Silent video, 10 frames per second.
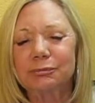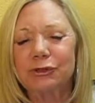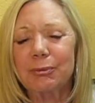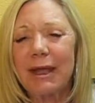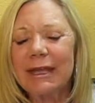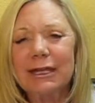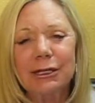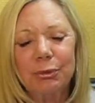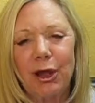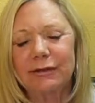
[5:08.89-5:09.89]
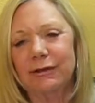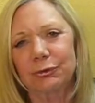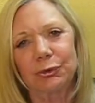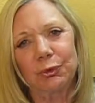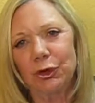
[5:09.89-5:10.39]
so my healing
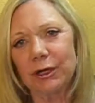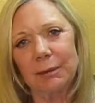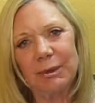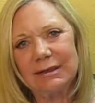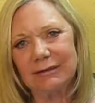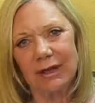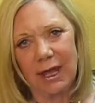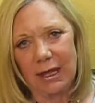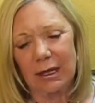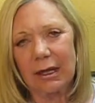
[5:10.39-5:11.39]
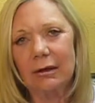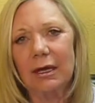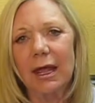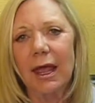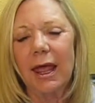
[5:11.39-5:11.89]
process was really a piece of cake.